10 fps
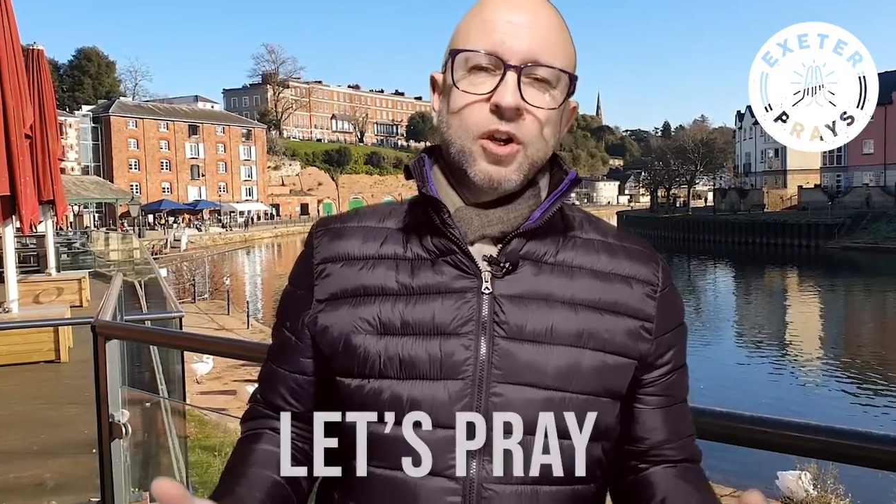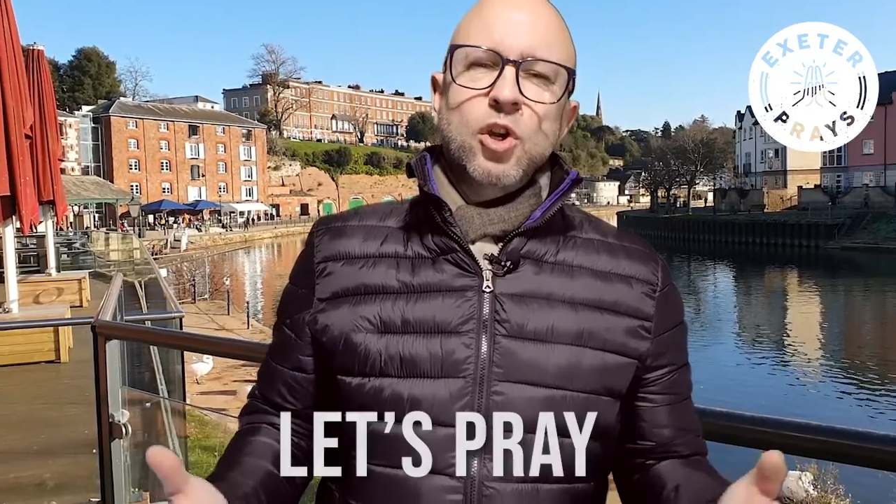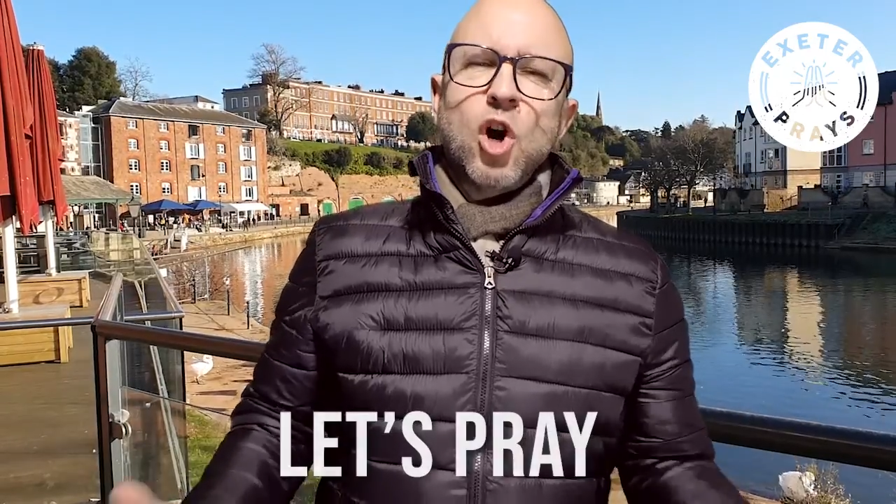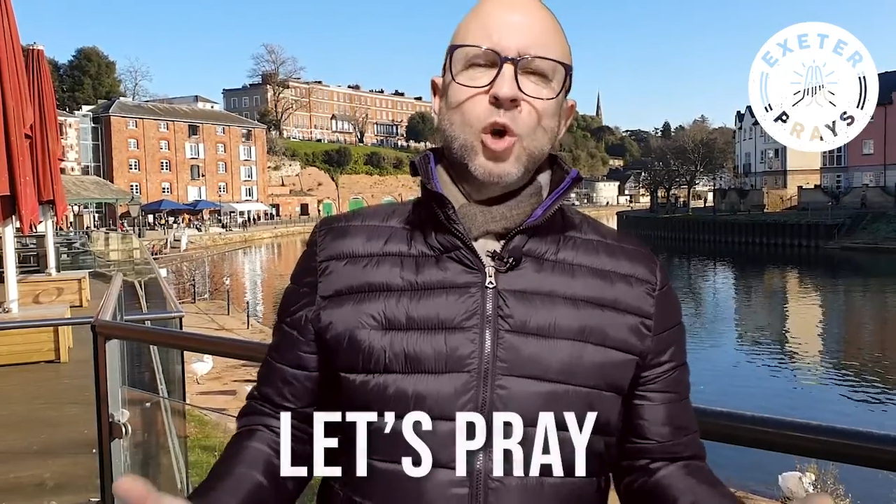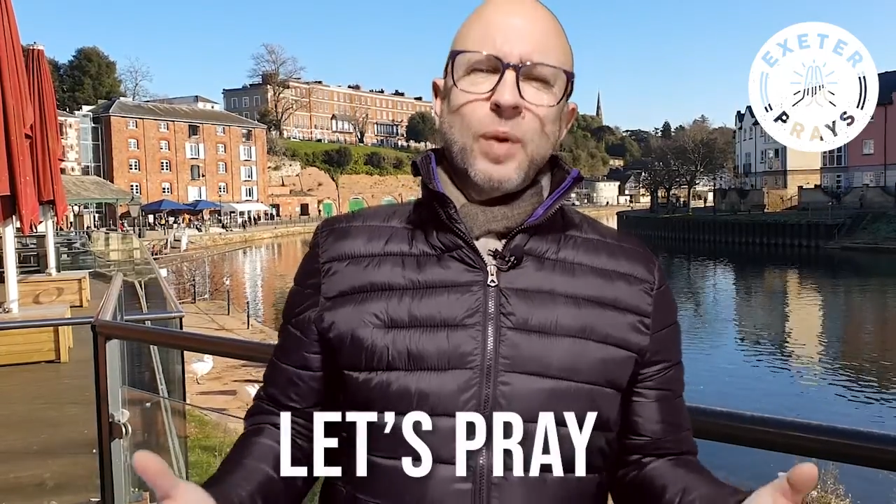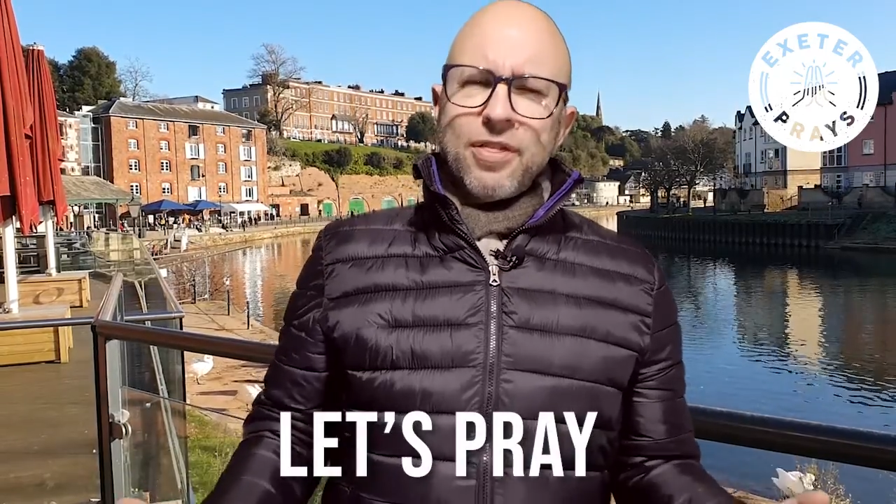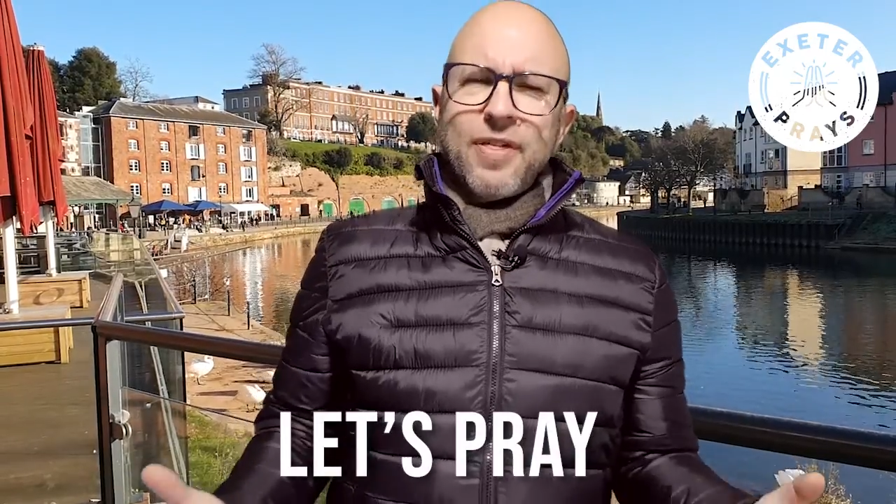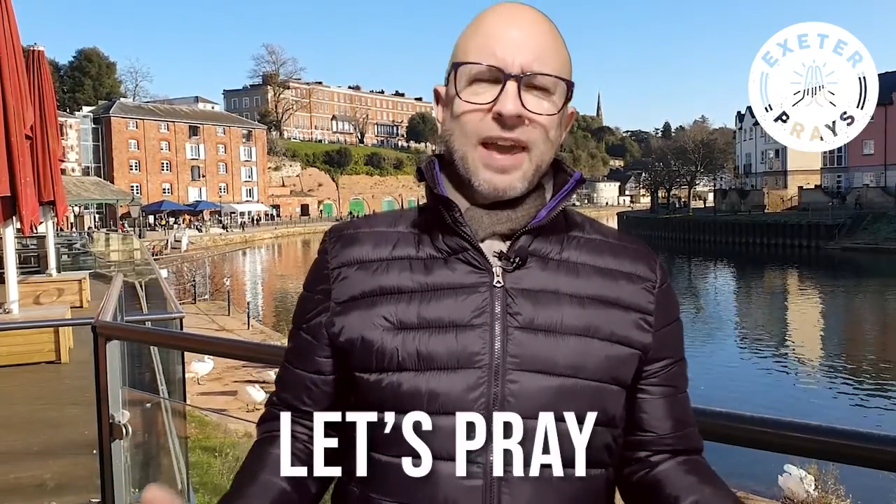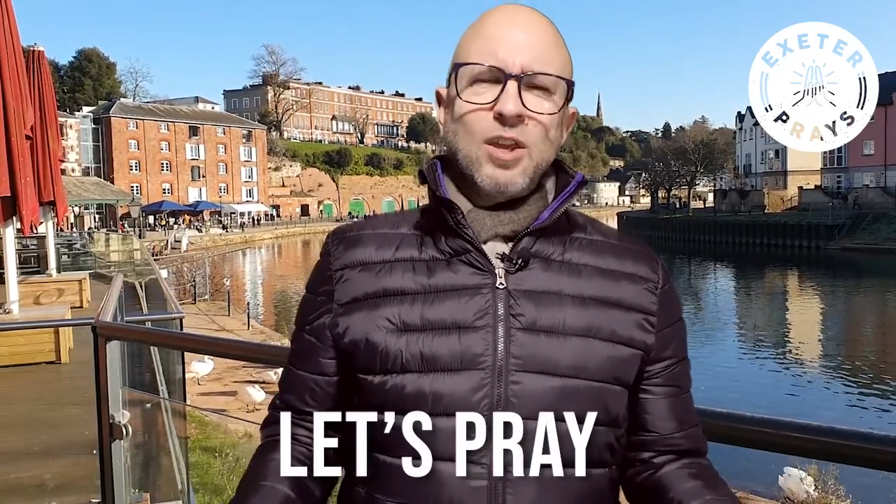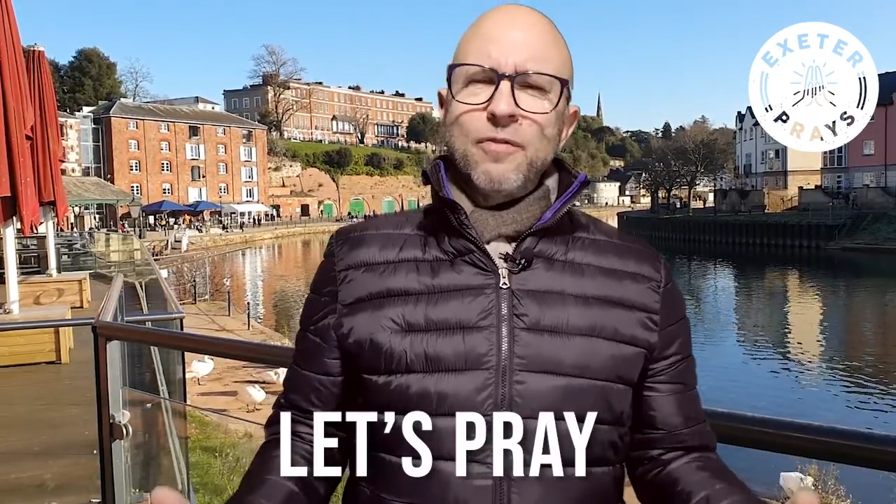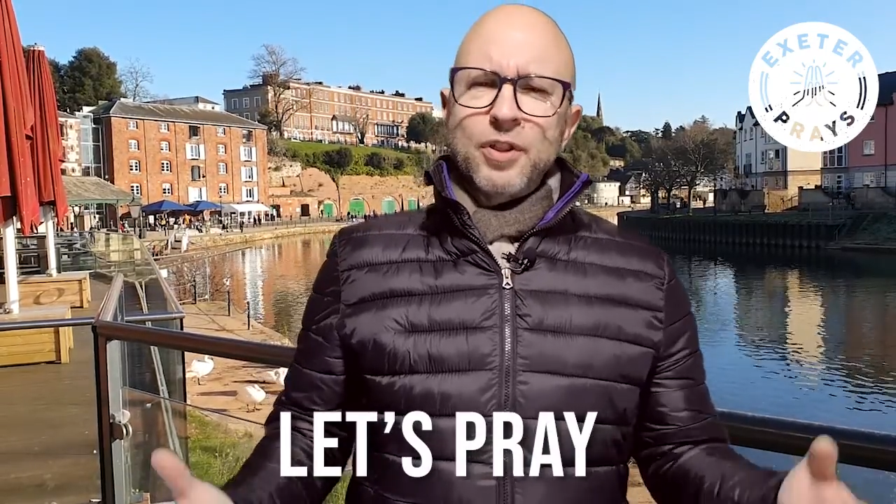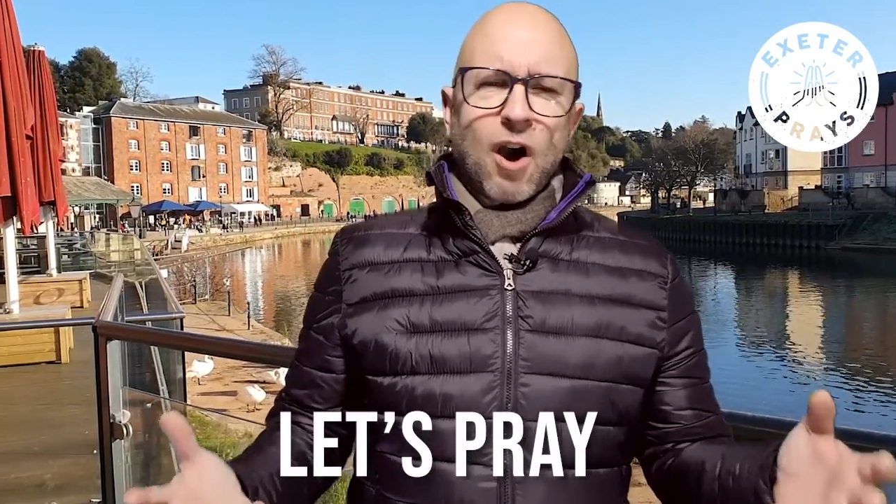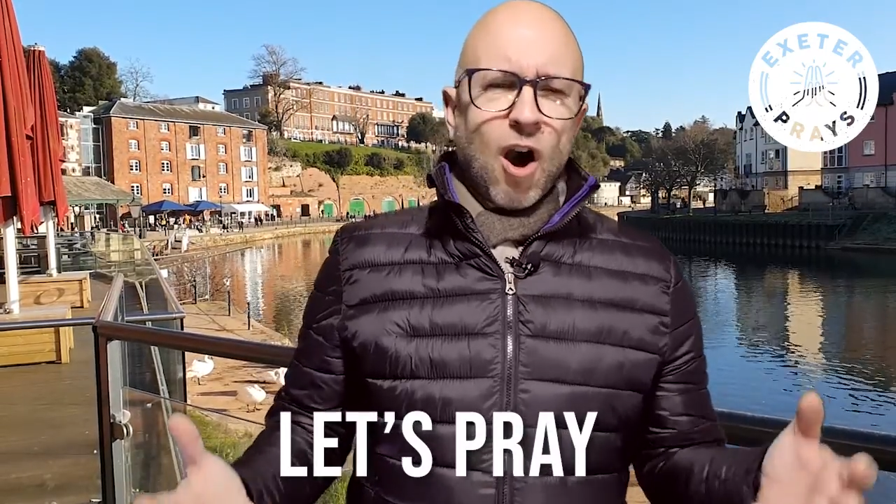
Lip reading: God, we thank you for the